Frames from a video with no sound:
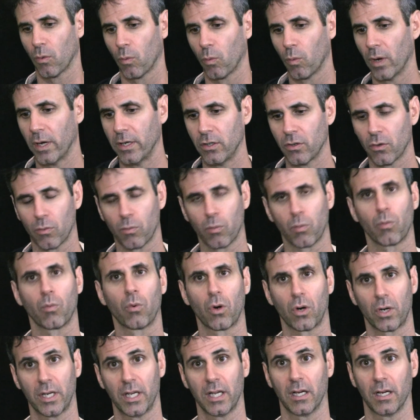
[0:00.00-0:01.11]
when you're
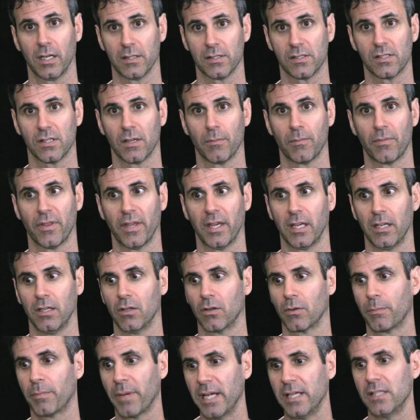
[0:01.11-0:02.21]
working on something,
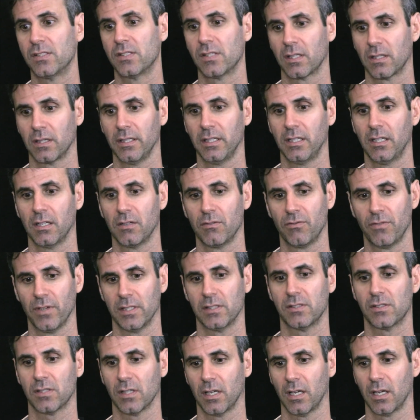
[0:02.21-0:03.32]
you're basically
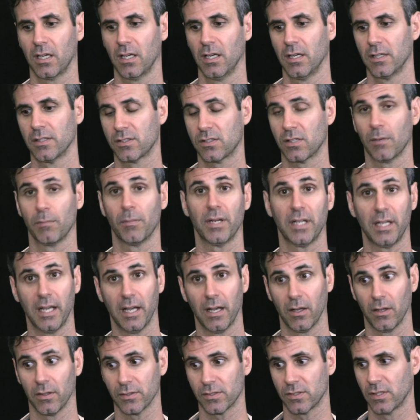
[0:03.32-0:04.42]
convincing somebody
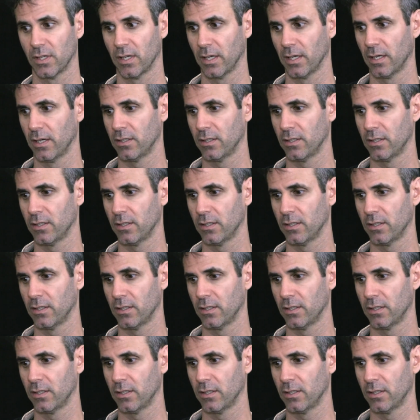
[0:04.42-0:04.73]
else